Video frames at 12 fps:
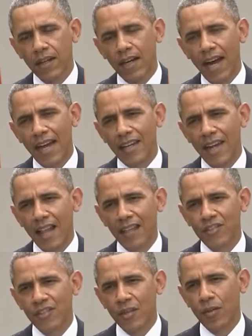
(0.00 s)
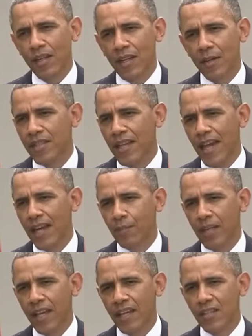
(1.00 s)
uh, ideology when it comes to the
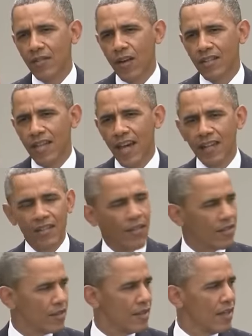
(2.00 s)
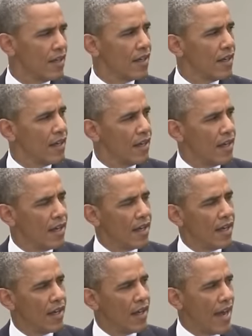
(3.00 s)
application of our tax laws.
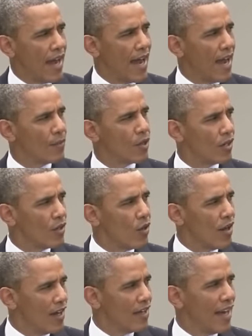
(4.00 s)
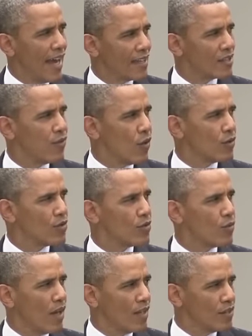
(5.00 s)
Uh, I am going to go ahead and ask
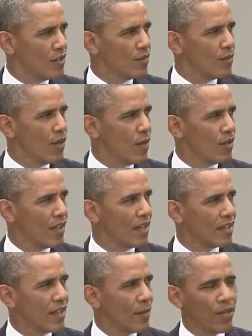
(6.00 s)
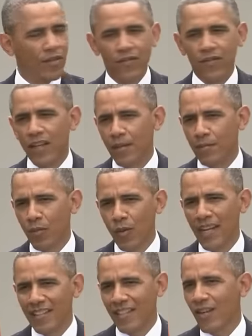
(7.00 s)
folks, why don't, you, why don't we get a couple of uh,
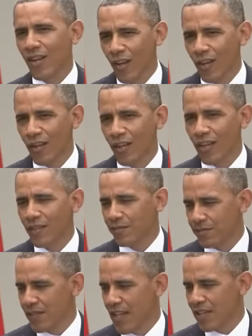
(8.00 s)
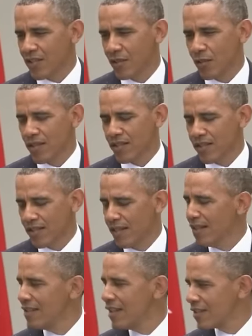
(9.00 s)
Marines? They're going to look good next to us,
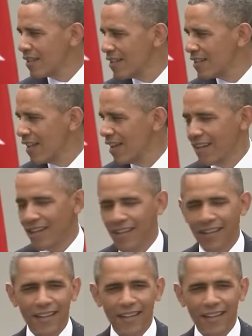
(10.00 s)
just because I, uh,